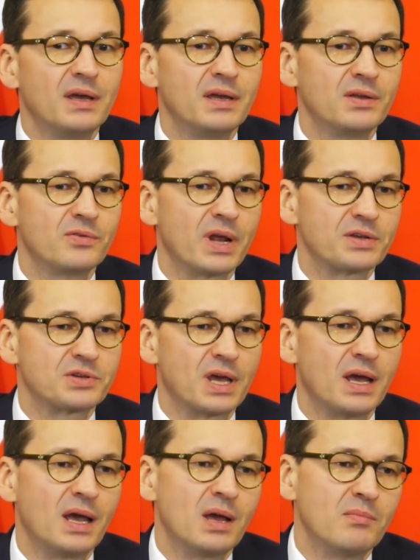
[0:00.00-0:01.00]
in
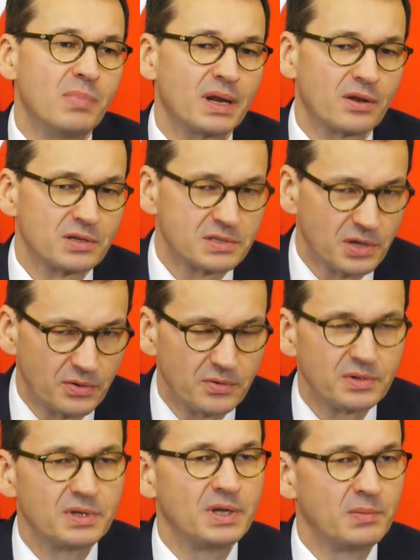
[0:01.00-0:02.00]
Russia, but
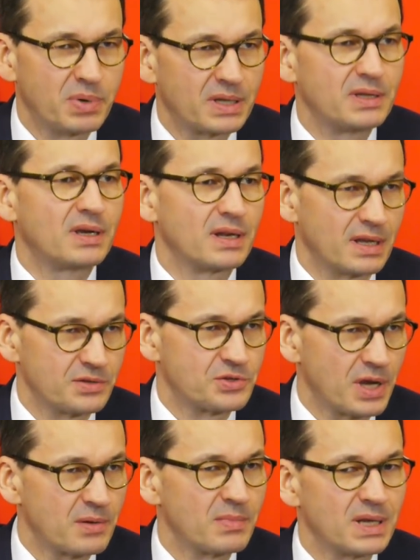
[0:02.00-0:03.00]
also in particular
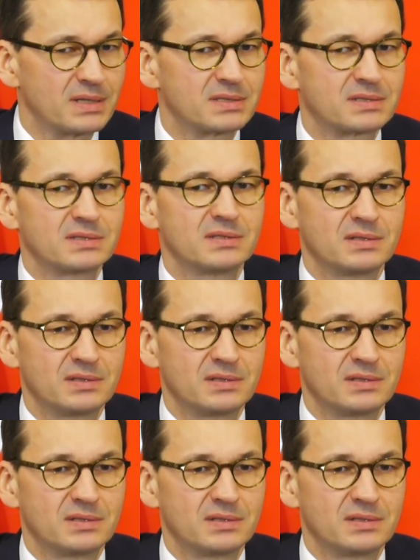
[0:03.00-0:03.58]
Germans,